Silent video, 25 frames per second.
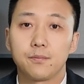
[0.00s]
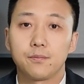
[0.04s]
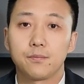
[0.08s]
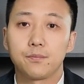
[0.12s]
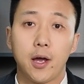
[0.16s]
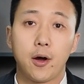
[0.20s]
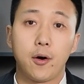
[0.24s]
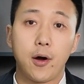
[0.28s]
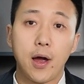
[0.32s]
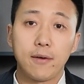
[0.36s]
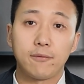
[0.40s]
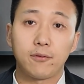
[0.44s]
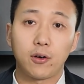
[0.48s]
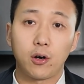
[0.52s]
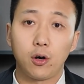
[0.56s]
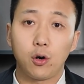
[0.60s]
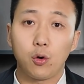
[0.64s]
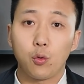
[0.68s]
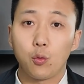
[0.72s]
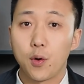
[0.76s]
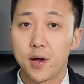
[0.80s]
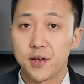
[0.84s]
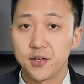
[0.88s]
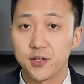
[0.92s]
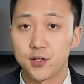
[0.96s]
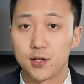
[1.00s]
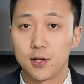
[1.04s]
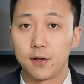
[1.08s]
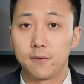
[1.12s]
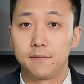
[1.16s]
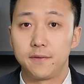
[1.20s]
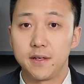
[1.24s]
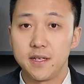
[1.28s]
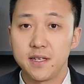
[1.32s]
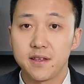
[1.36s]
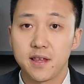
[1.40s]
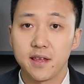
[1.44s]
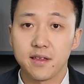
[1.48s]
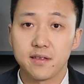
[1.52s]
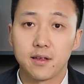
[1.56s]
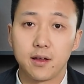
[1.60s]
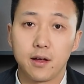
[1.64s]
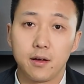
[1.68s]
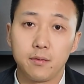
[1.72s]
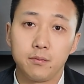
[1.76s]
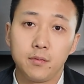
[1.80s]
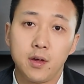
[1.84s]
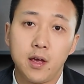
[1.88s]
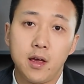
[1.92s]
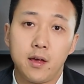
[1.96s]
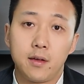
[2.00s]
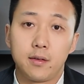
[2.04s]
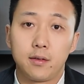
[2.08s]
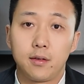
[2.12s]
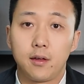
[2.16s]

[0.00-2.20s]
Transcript: However, once you visited them,